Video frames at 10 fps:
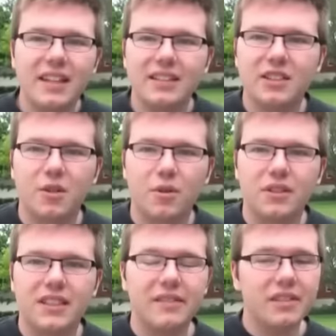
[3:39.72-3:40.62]
these
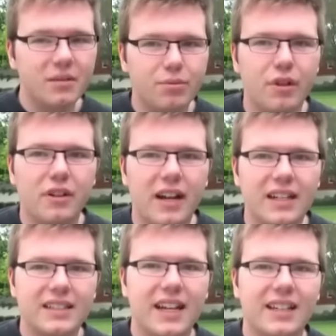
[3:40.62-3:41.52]
scores gives the
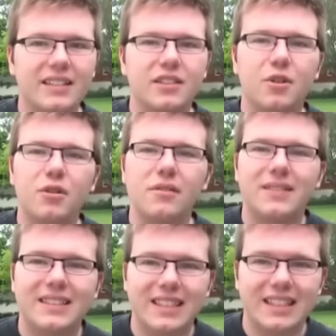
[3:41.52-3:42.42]
ProContact a score of
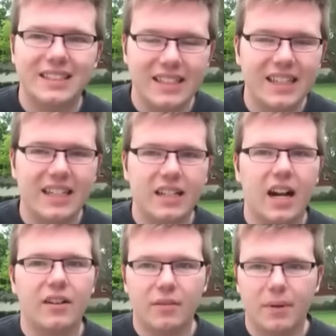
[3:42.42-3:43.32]
16
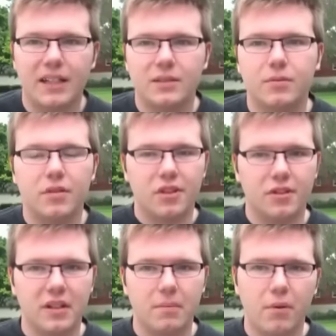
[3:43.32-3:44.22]
out of a possible
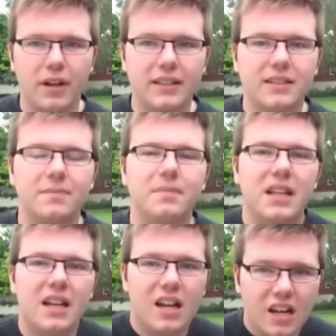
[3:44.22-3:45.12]
30 points.
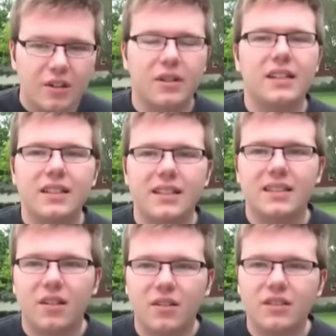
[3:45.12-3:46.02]
Granted, it's
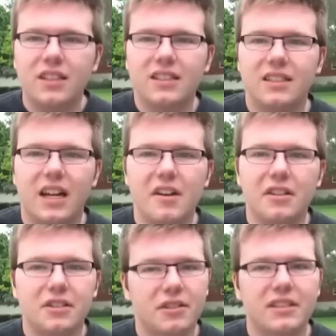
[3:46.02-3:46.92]
an all-season tire,
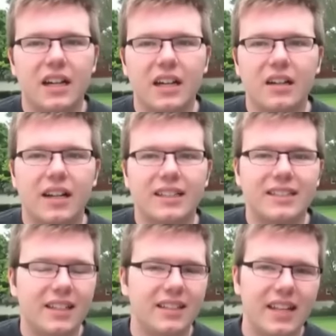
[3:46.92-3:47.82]
so it's not going to
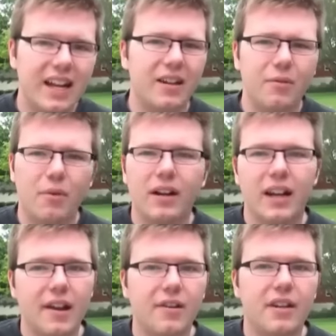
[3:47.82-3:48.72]
excel in any one
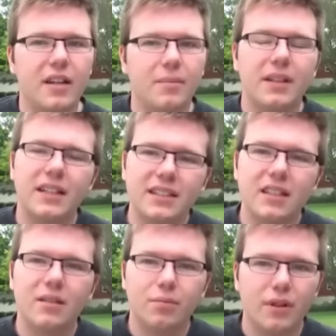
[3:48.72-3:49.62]
area, but that's
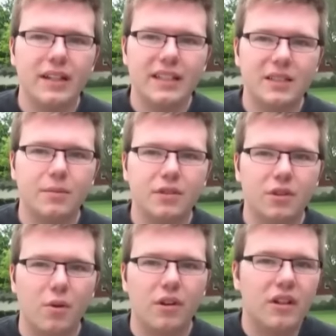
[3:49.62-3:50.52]
still a pretty dismal
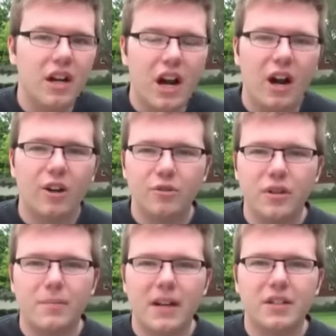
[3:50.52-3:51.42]
score on a
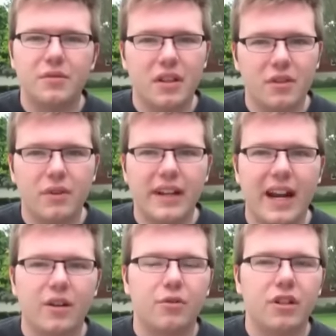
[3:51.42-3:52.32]
rudimentary
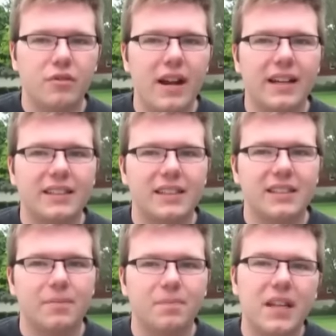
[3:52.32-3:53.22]
3-category rating
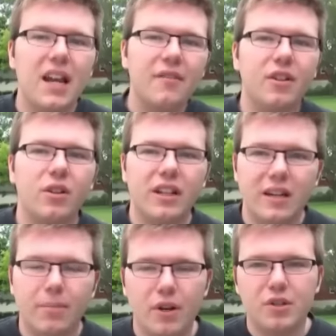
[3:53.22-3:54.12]
system. If you're looking to
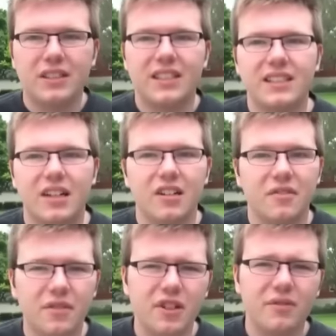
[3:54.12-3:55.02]
purchase this tire
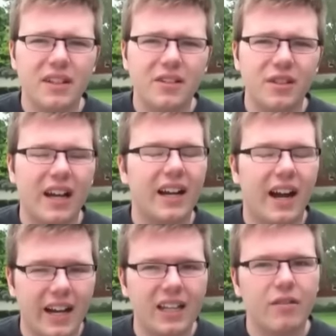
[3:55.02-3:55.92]
for your vehicle, I
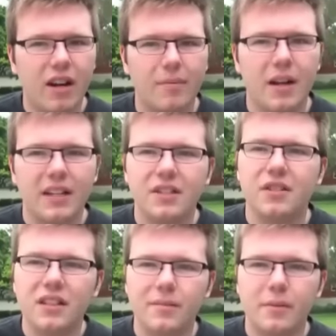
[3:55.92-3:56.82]
highly recommend you do a
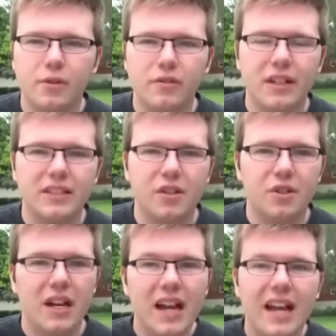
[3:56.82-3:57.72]
little bit more research,
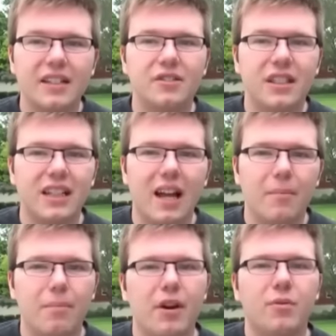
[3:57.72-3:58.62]
as there's a
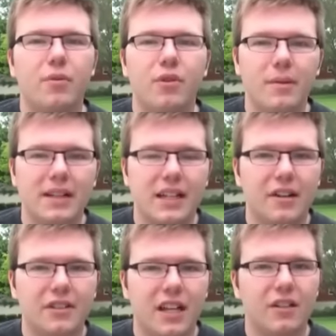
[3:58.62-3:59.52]
lot better performing
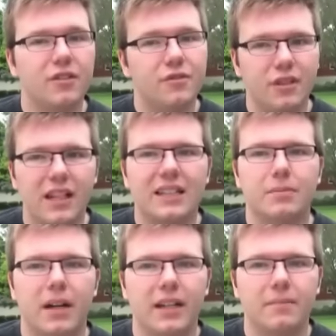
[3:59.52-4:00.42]
tires out there for less
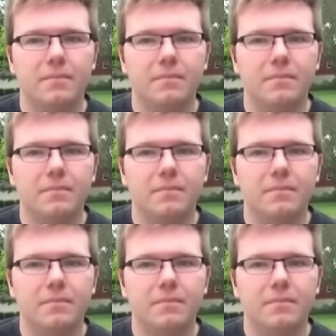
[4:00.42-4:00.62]
money.